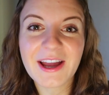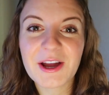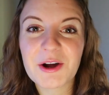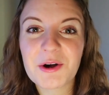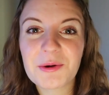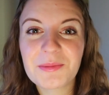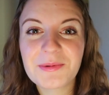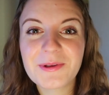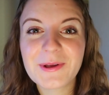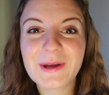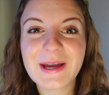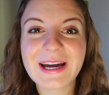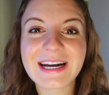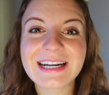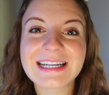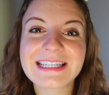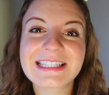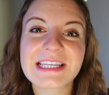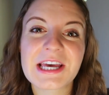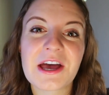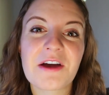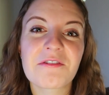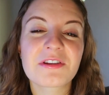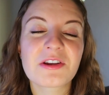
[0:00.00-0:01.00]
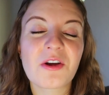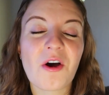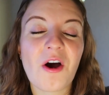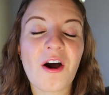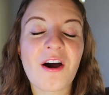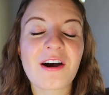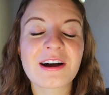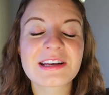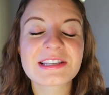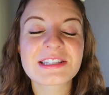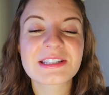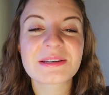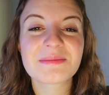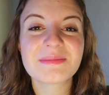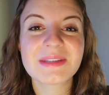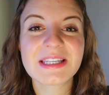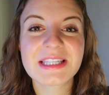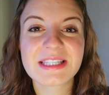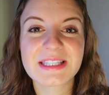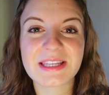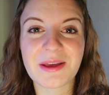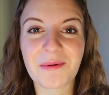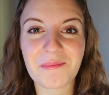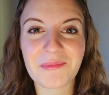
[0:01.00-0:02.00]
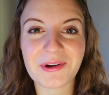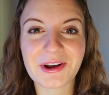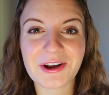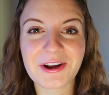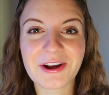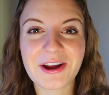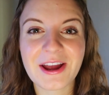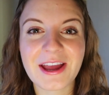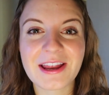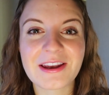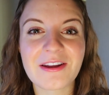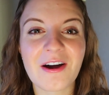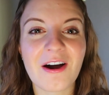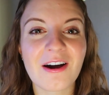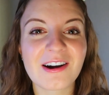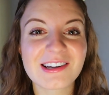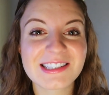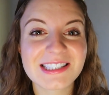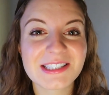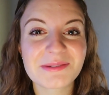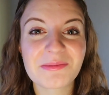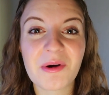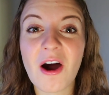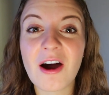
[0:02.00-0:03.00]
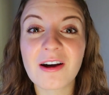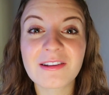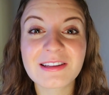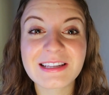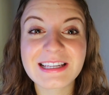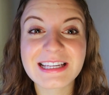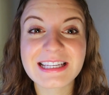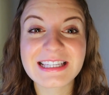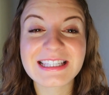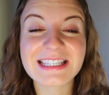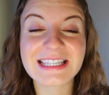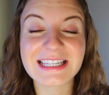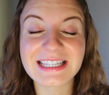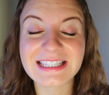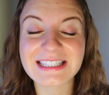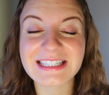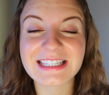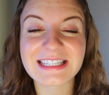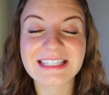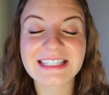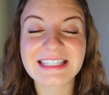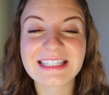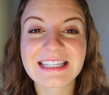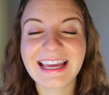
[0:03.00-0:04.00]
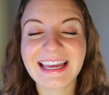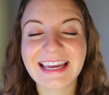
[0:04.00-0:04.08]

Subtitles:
I hope you guys have an awesome December, an awesome holiday season,